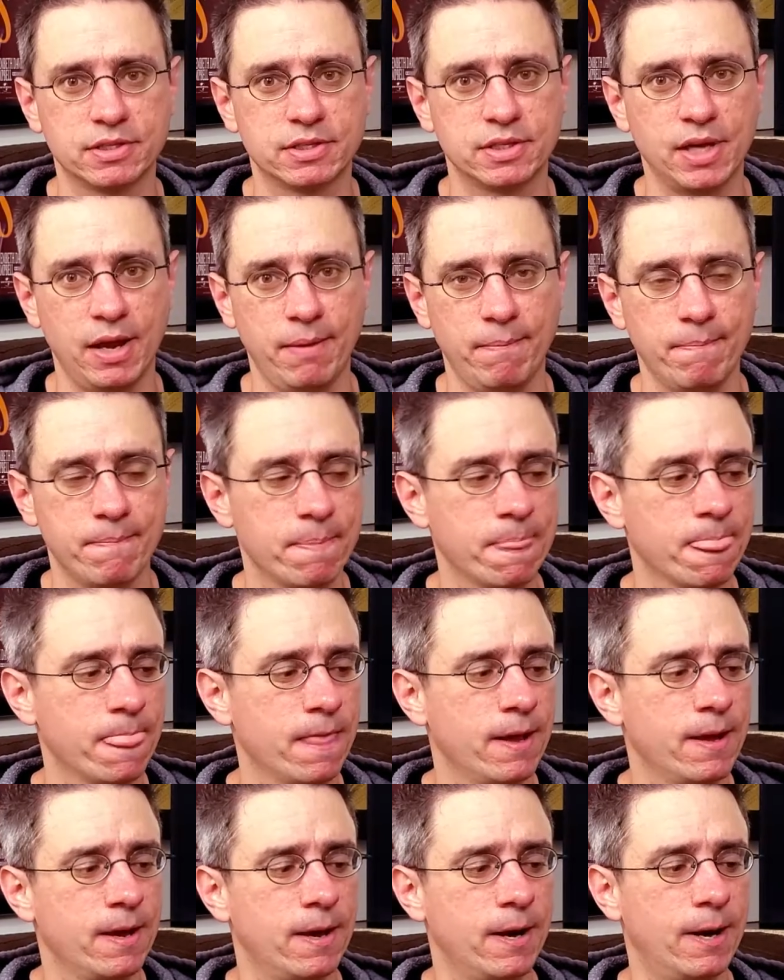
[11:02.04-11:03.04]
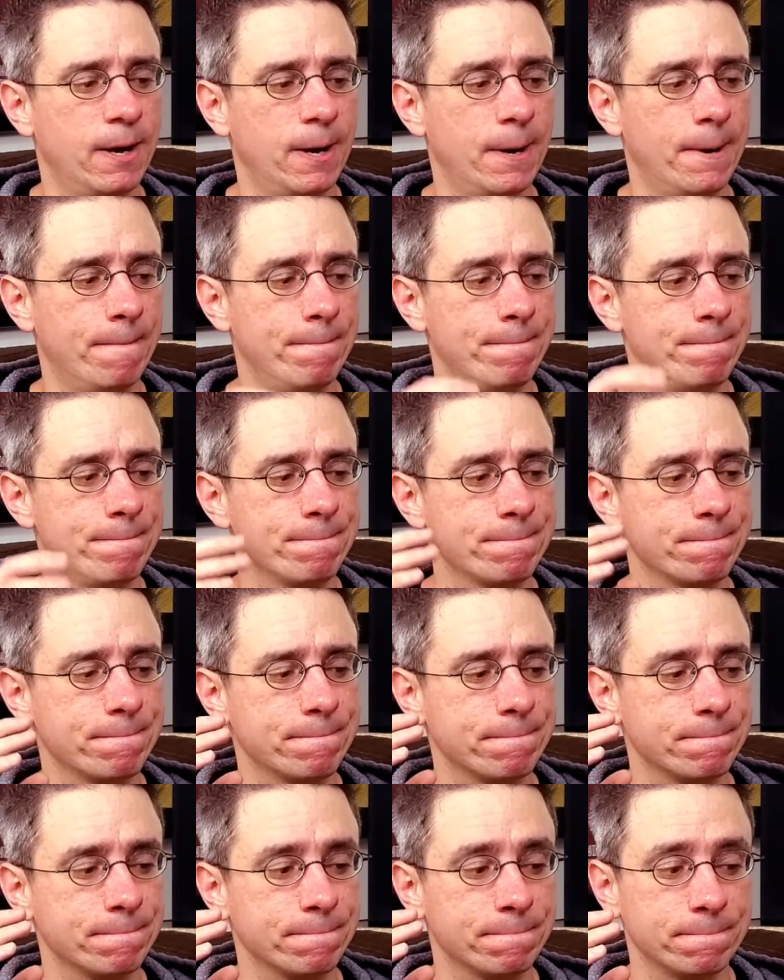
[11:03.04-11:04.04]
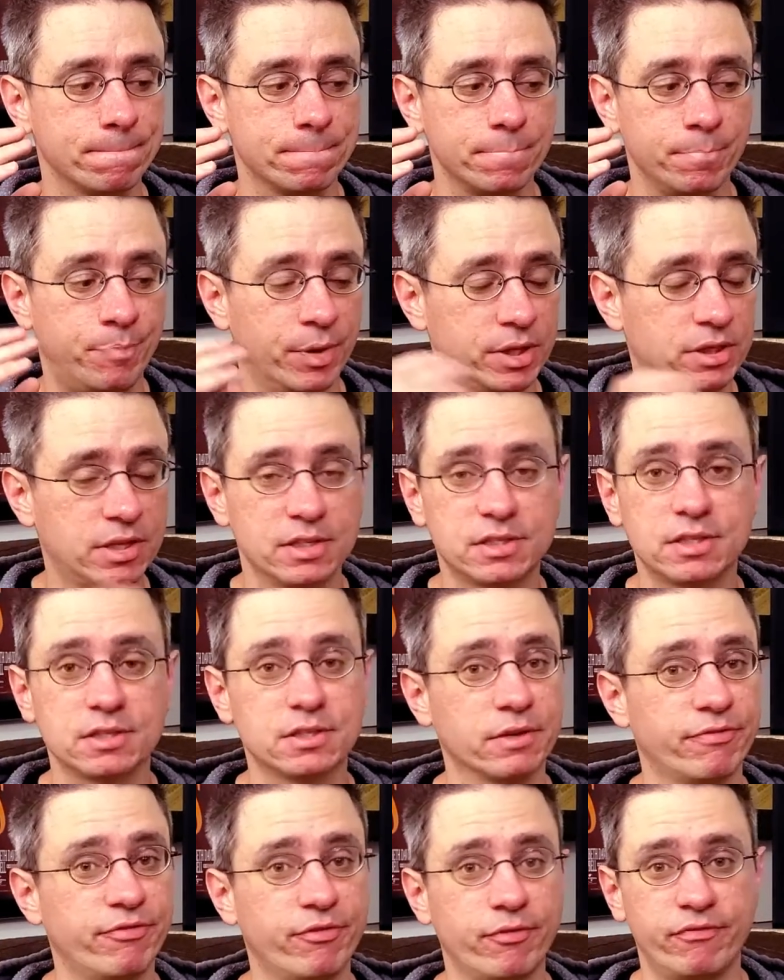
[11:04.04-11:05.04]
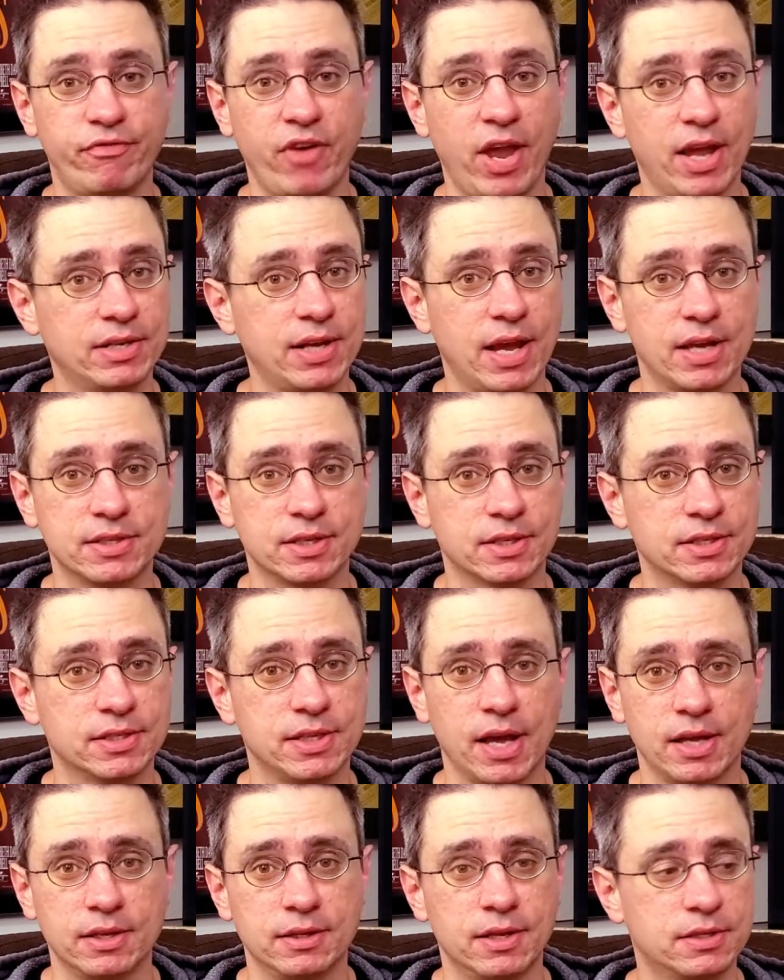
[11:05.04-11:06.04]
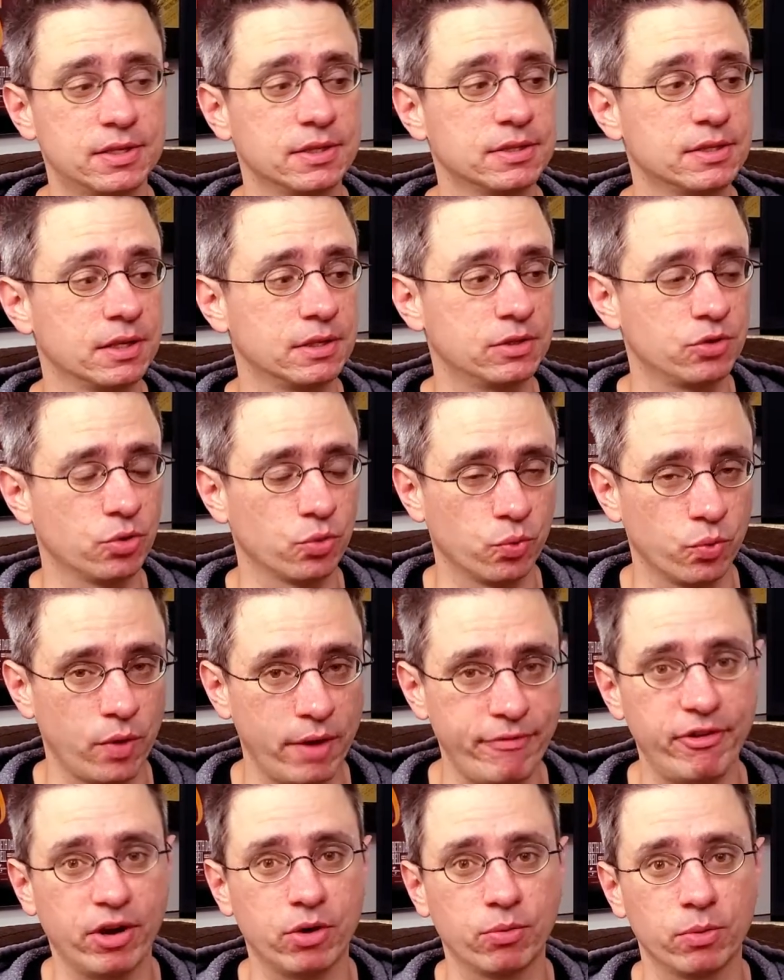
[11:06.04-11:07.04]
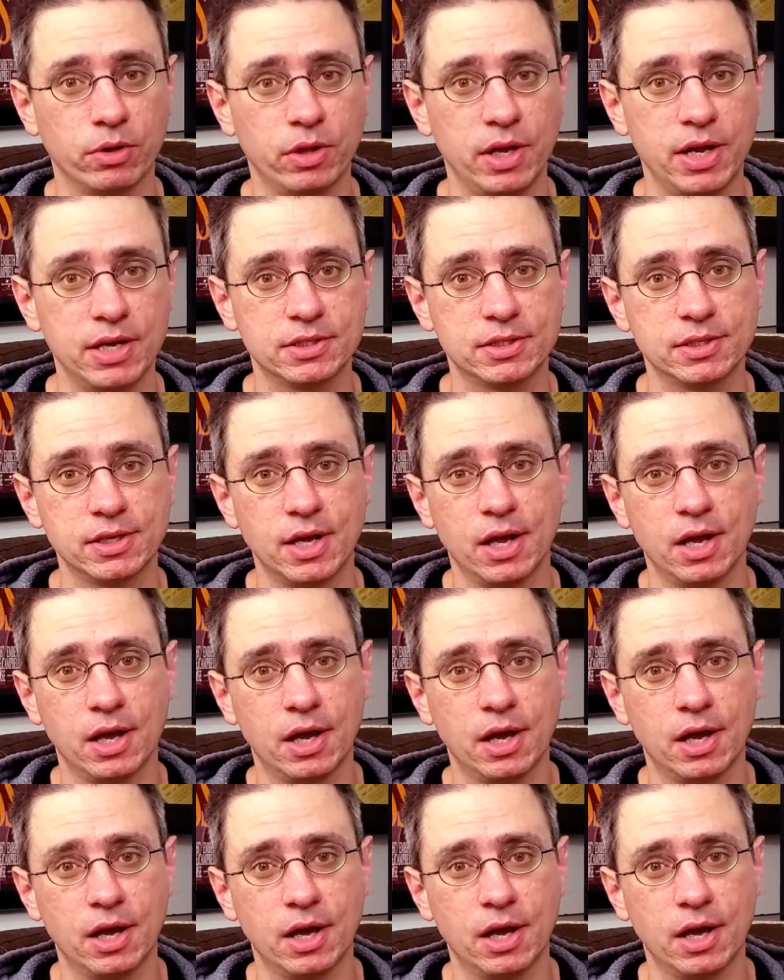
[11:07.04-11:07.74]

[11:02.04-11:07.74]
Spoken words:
same. But this is a fantastic set. This is a terrific release.